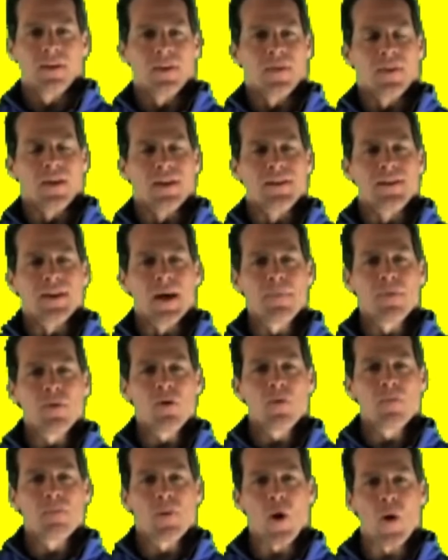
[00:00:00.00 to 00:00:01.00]
The
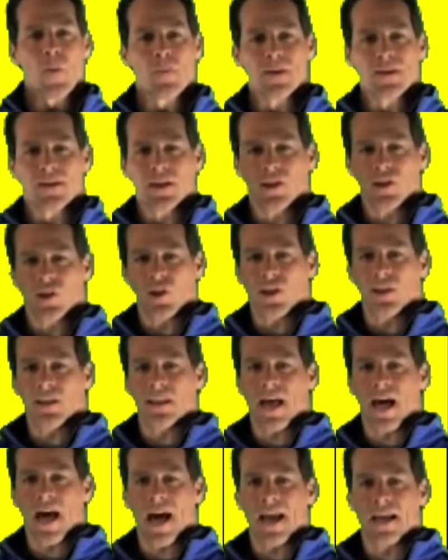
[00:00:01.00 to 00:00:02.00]
double perpendicular
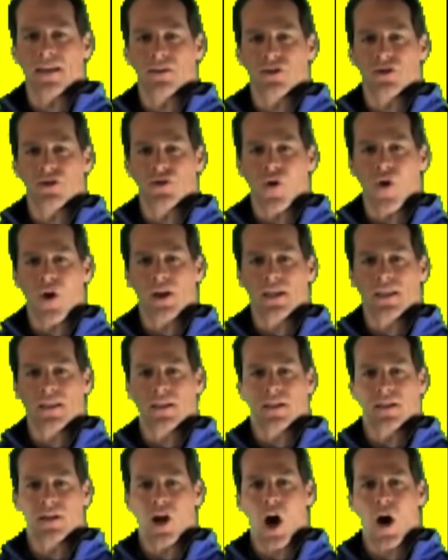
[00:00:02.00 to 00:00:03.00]
lines joining
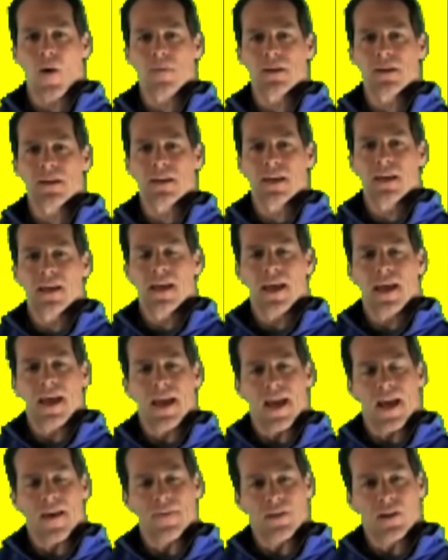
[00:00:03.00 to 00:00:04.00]
the carbon
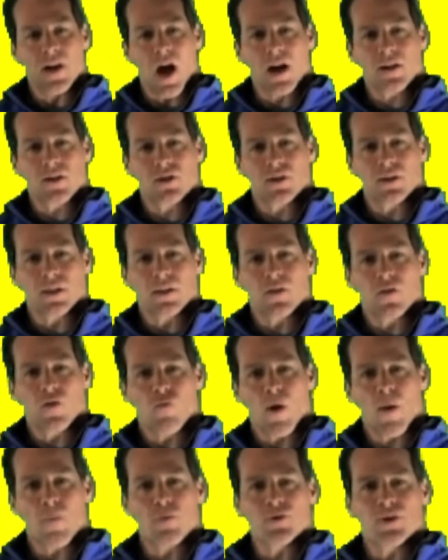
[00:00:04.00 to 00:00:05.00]
and the oxygen
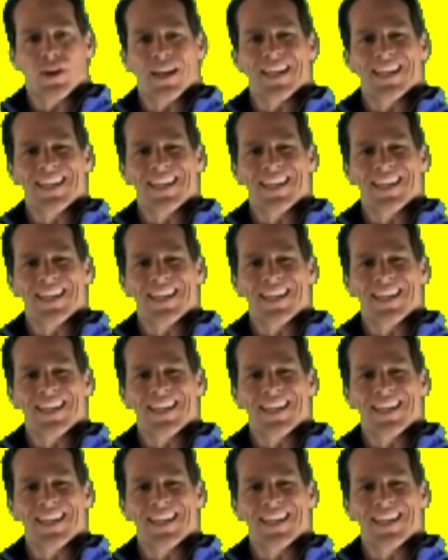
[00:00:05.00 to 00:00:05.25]
represent a